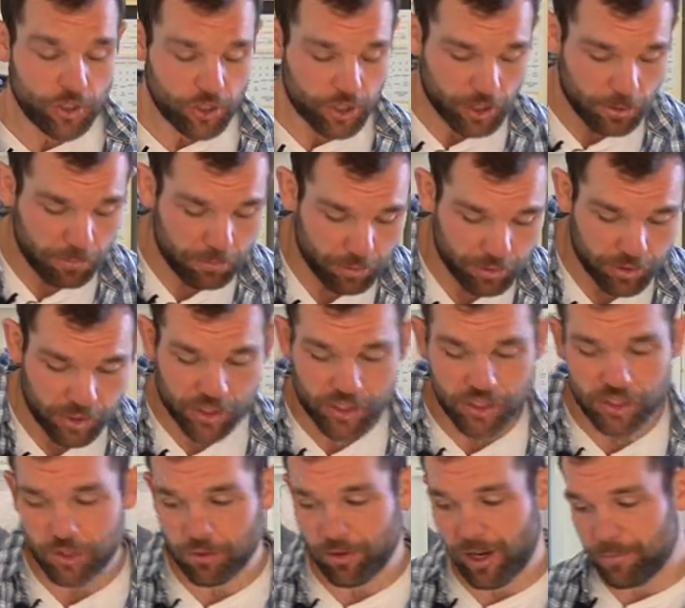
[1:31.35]
you can put your
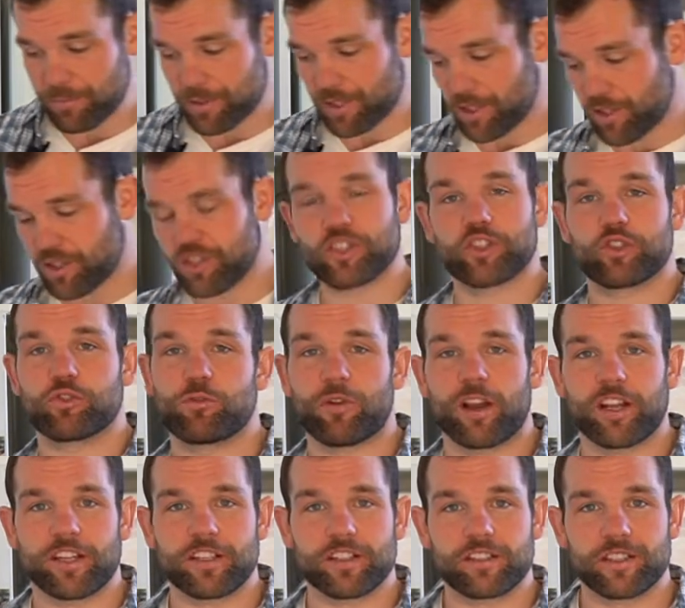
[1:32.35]
scraps
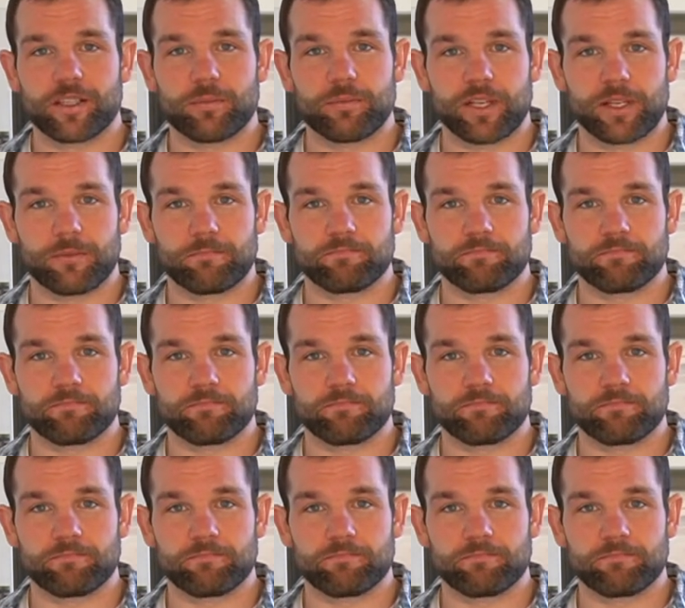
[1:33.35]
straight into the bin.